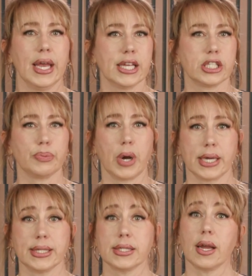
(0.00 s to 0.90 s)
It's the
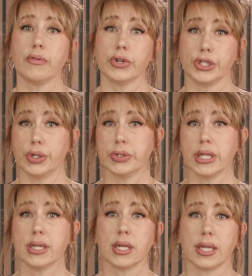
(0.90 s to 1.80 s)
process of
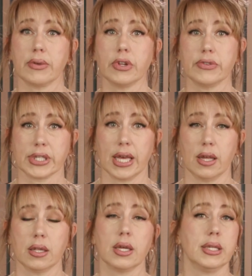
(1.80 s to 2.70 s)
reducing the level of
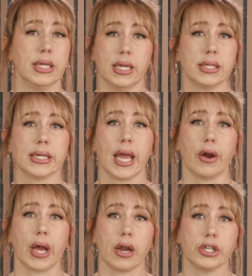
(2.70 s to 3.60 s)
skill needed to
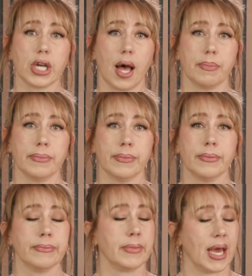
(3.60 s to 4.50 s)
carry out a job,
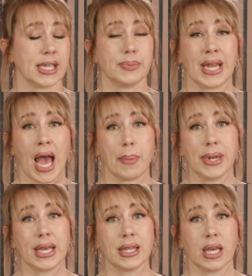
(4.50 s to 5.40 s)
and it's been
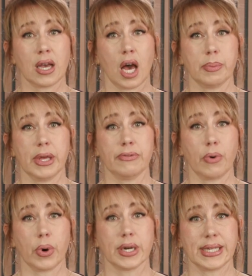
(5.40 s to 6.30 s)
happening in the economy
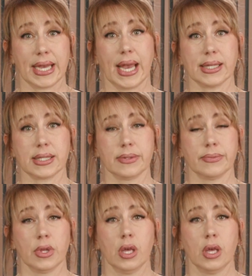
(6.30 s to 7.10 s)
for decades.